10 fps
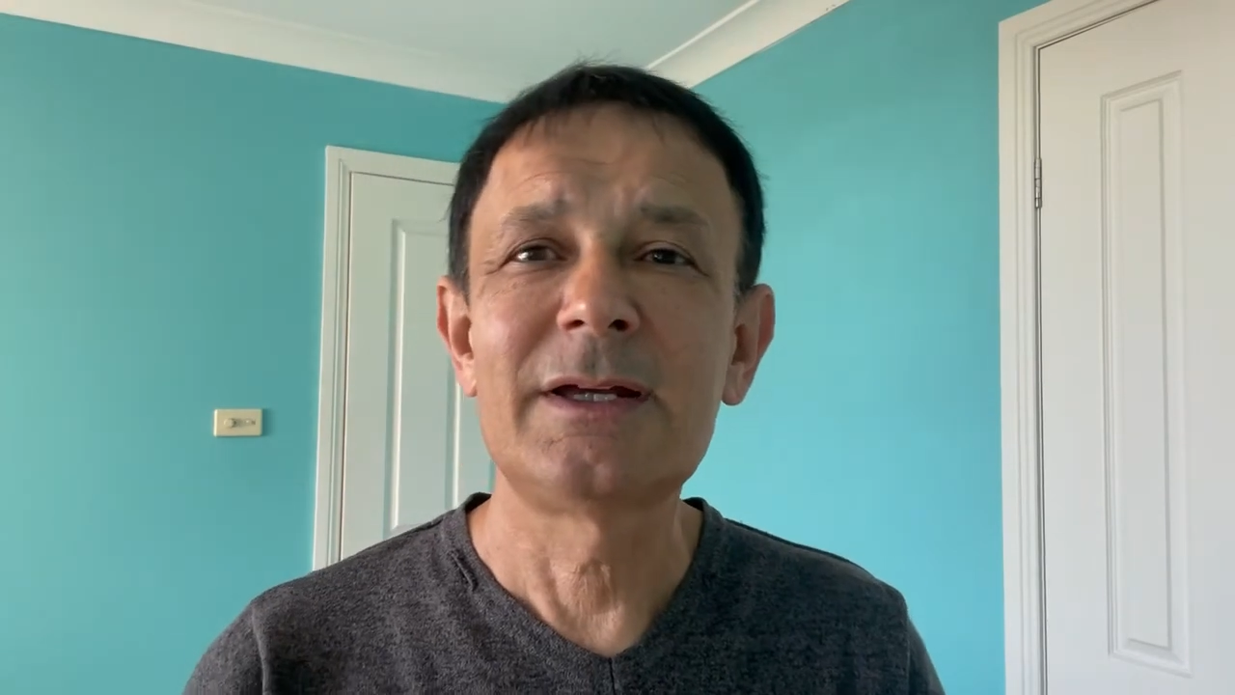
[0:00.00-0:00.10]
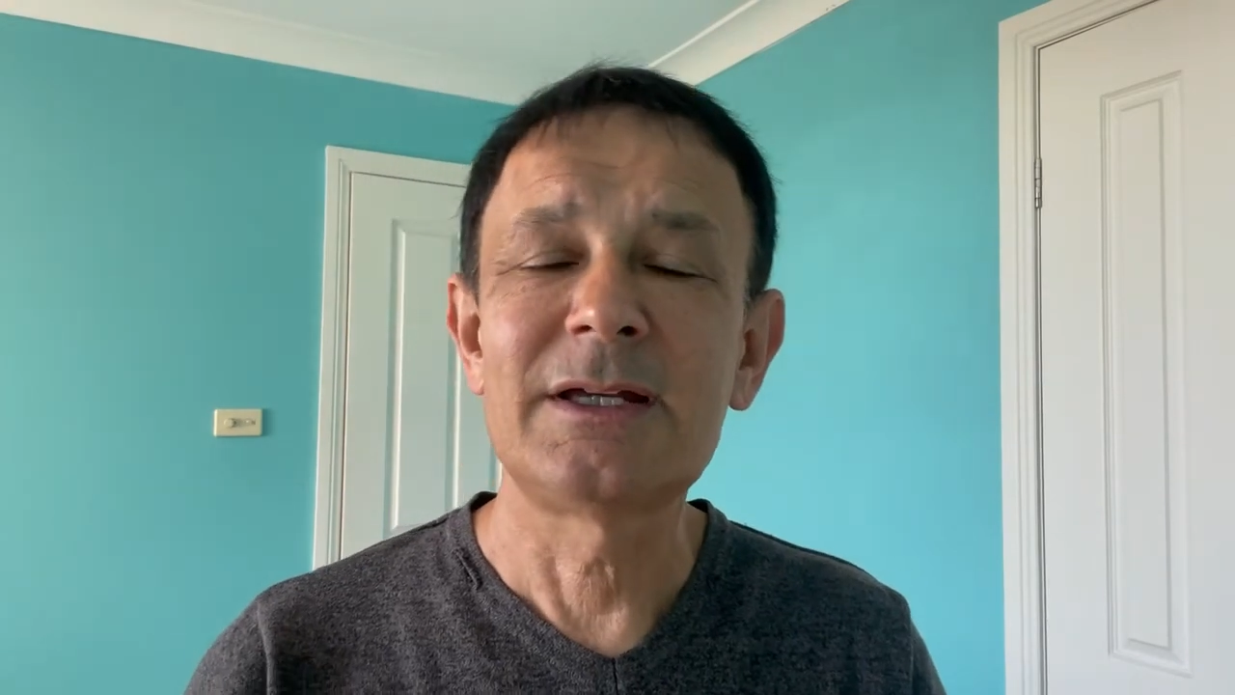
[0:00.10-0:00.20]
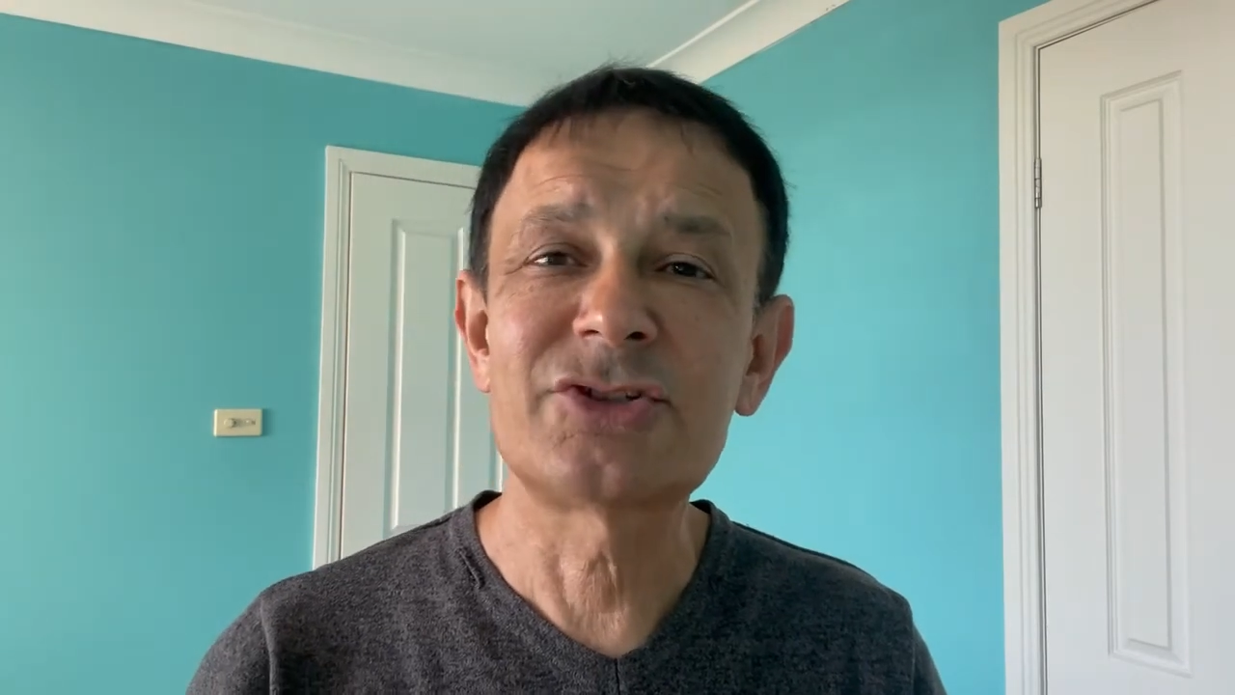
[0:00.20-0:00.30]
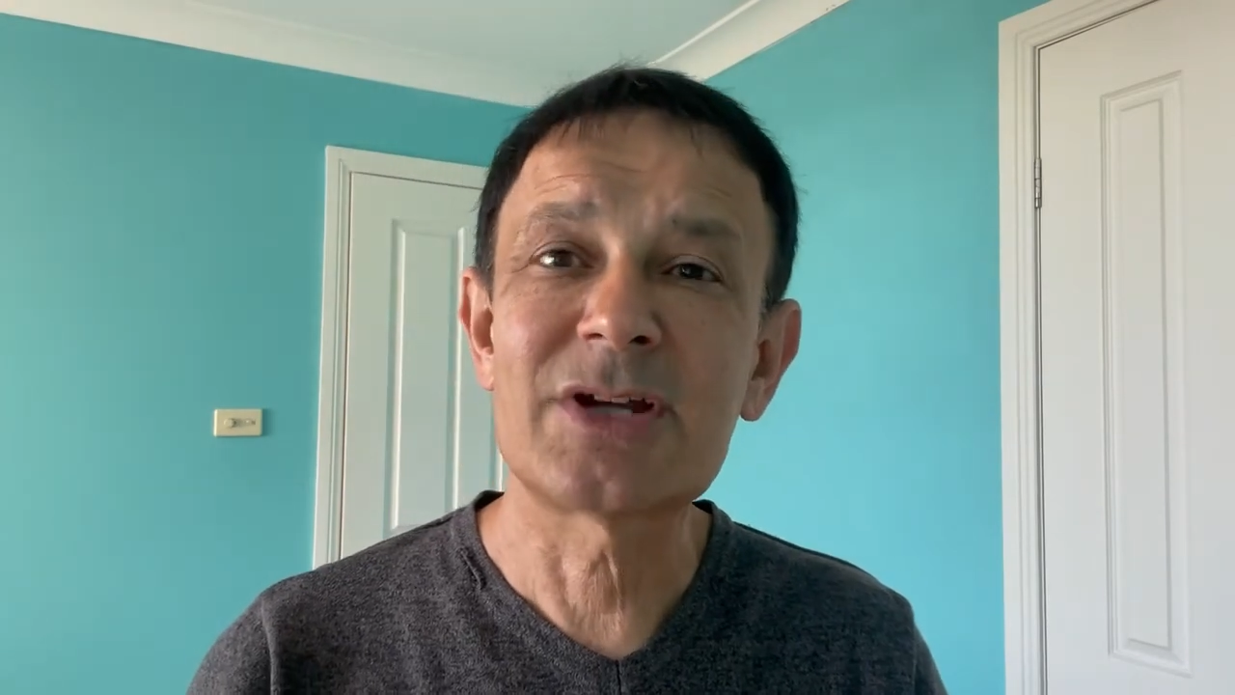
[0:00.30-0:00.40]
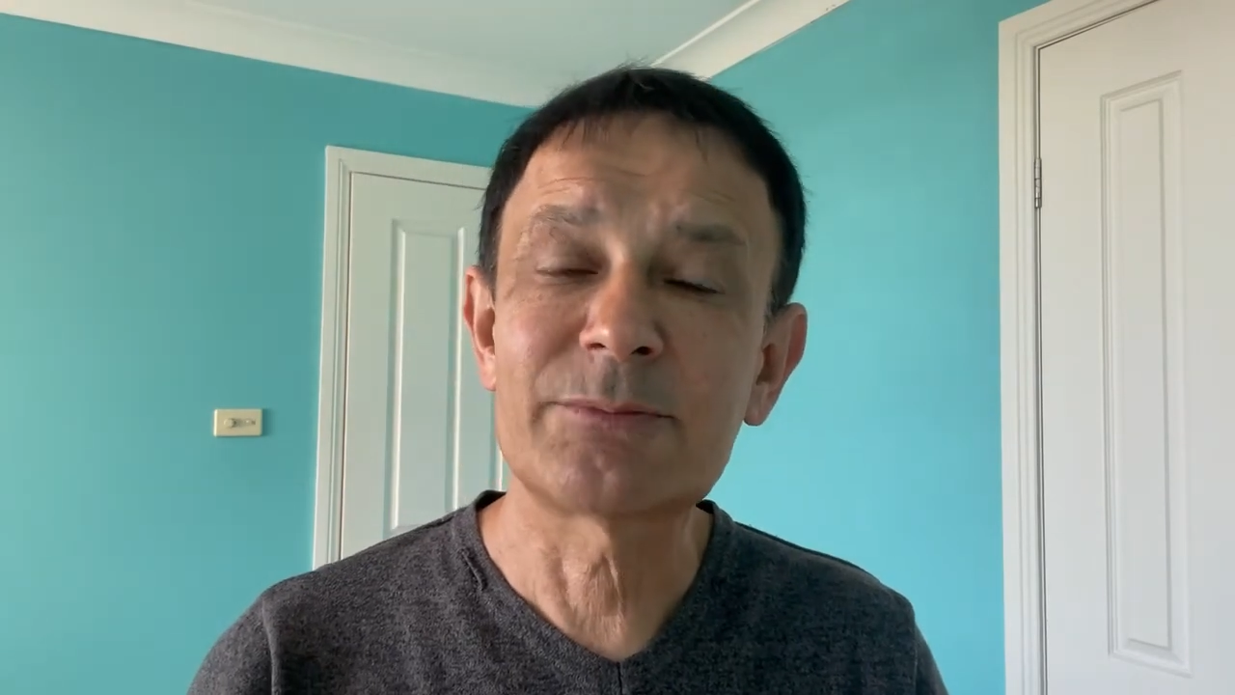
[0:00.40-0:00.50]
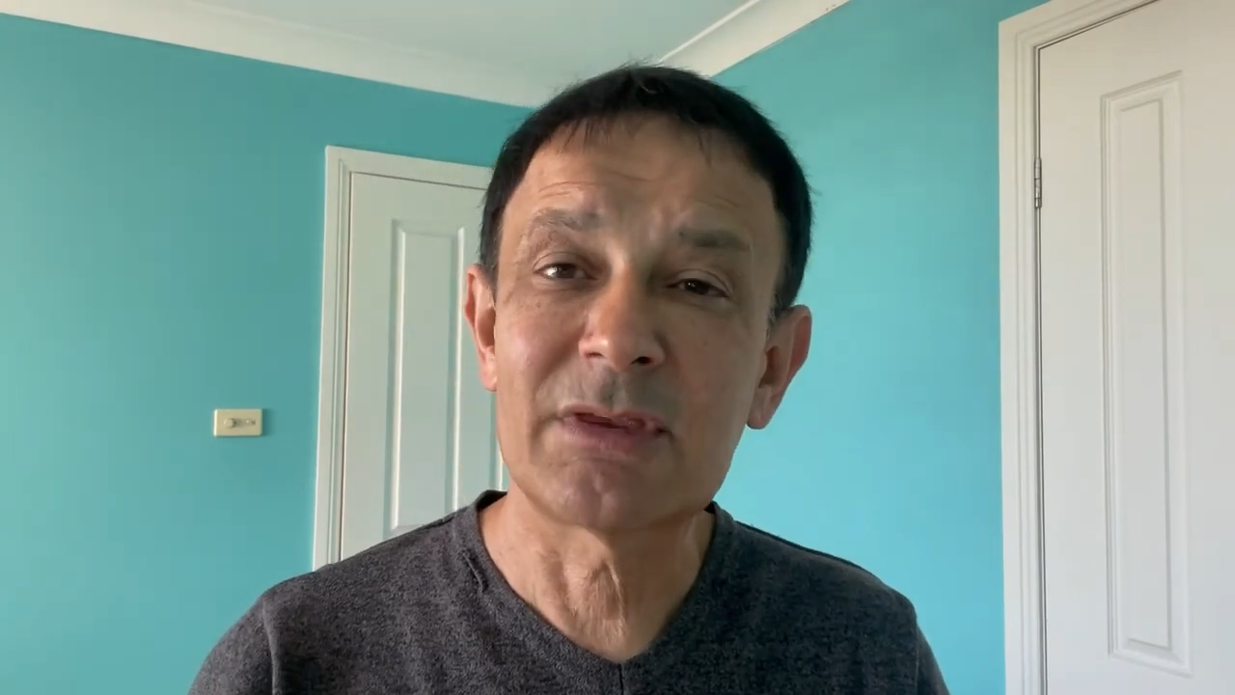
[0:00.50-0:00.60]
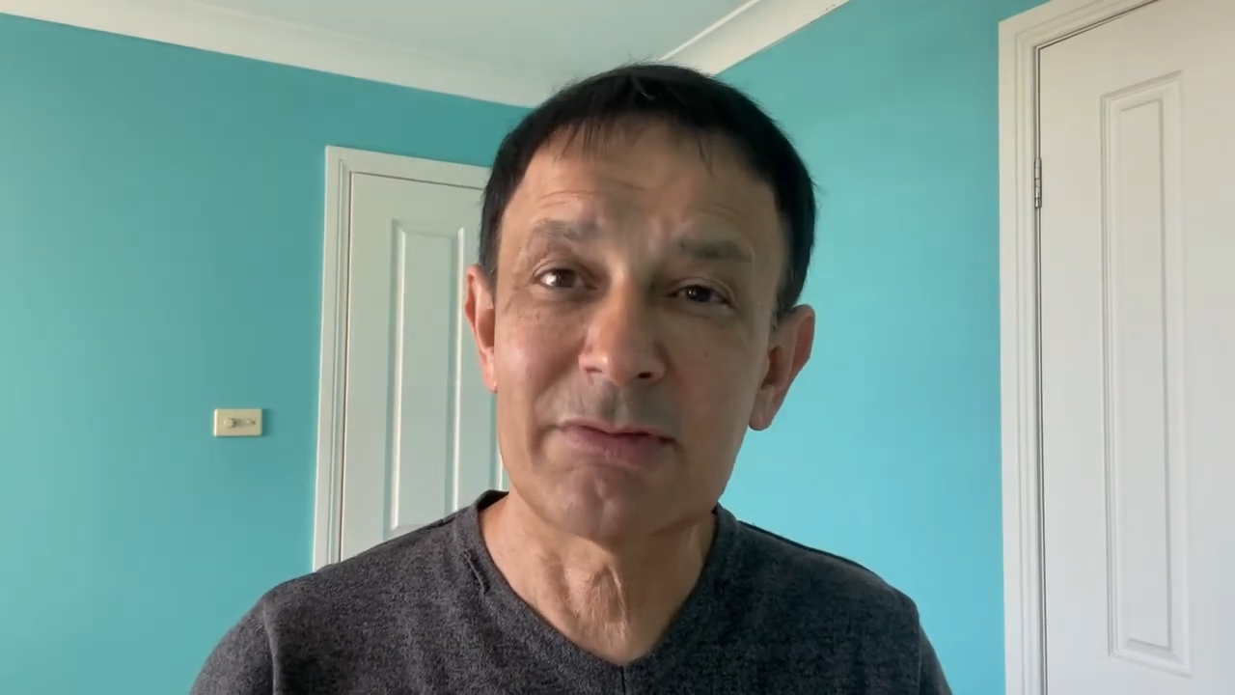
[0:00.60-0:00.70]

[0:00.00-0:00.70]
and chapter